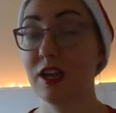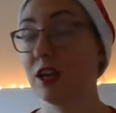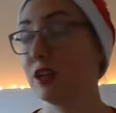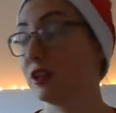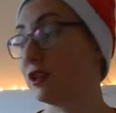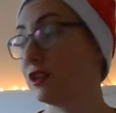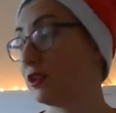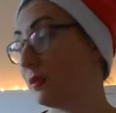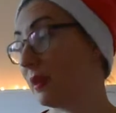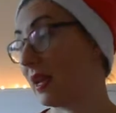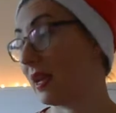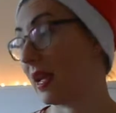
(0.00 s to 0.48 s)

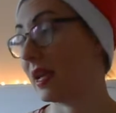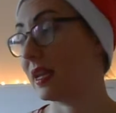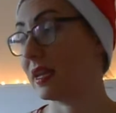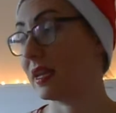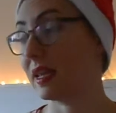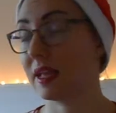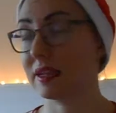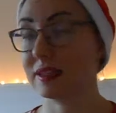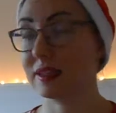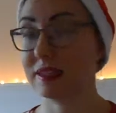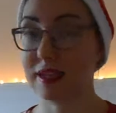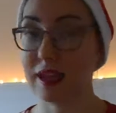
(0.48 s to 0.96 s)
So again,
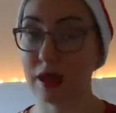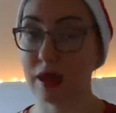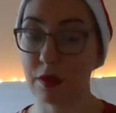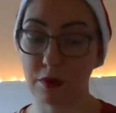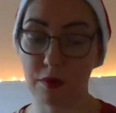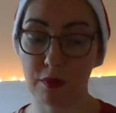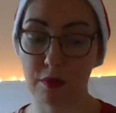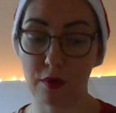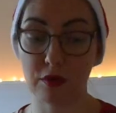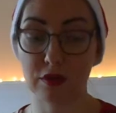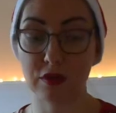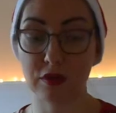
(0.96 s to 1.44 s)
that's in our
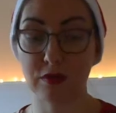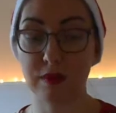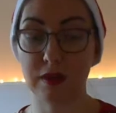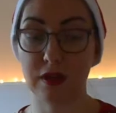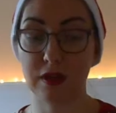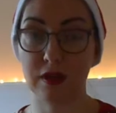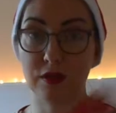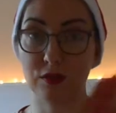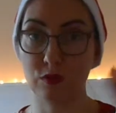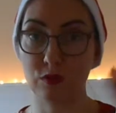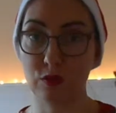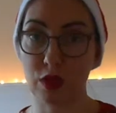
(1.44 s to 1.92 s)
box
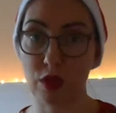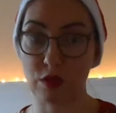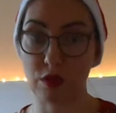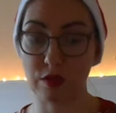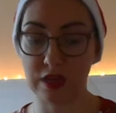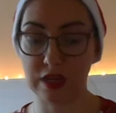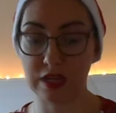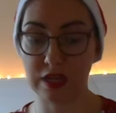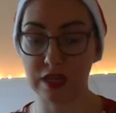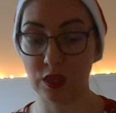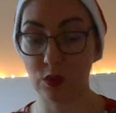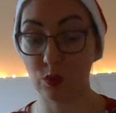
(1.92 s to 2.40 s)
because we only
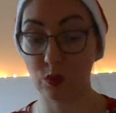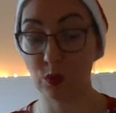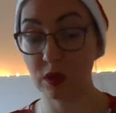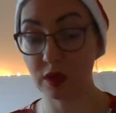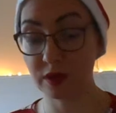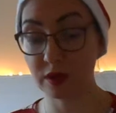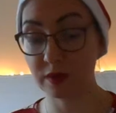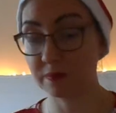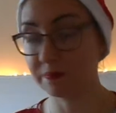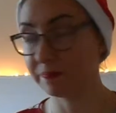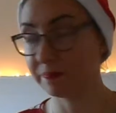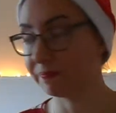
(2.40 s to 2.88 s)
need the
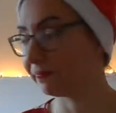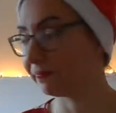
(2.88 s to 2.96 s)
1.